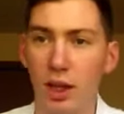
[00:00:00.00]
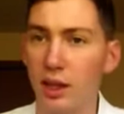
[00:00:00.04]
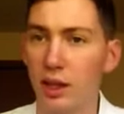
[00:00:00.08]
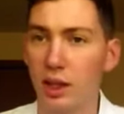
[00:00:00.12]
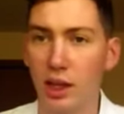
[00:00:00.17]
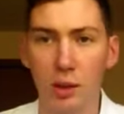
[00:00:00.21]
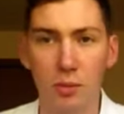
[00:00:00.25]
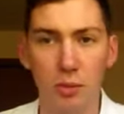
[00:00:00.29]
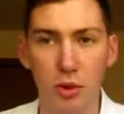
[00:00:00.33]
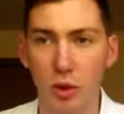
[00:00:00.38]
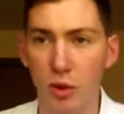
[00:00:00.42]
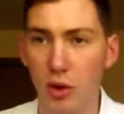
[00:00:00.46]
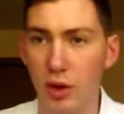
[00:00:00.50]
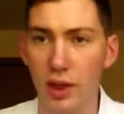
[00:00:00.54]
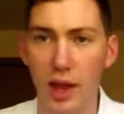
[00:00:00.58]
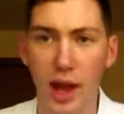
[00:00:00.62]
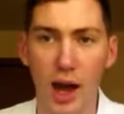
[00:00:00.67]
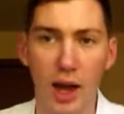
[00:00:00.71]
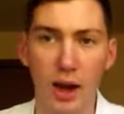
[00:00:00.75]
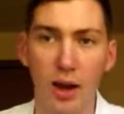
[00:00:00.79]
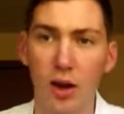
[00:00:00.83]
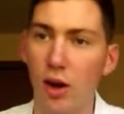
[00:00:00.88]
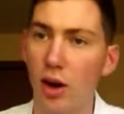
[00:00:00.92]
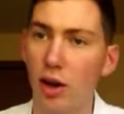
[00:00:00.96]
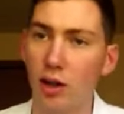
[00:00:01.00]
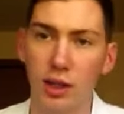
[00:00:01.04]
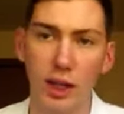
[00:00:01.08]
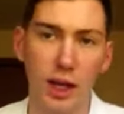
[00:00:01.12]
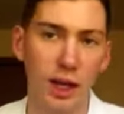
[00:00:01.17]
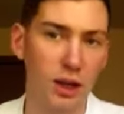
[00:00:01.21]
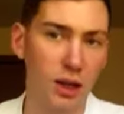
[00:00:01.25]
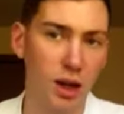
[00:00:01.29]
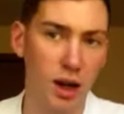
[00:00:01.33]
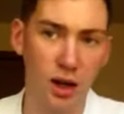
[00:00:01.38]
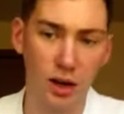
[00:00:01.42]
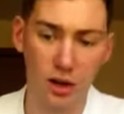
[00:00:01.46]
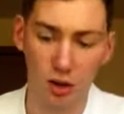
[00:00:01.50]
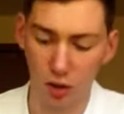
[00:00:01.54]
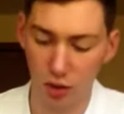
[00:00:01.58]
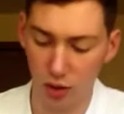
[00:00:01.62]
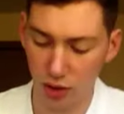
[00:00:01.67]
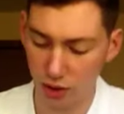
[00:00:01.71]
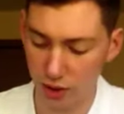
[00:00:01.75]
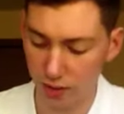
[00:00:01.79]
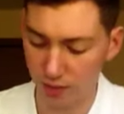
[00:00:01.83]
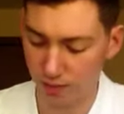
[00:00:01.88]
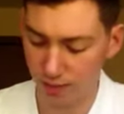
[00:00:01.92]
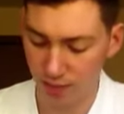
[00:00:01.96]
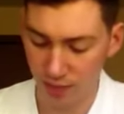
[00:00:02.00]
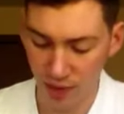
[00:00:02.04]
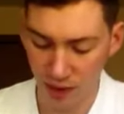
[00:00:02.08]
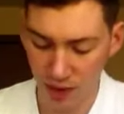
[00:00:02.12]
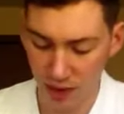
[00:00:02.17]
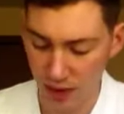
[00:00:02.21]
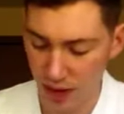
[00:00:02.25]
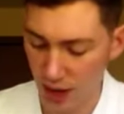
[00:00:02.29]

Keep doing that all day long, Golden.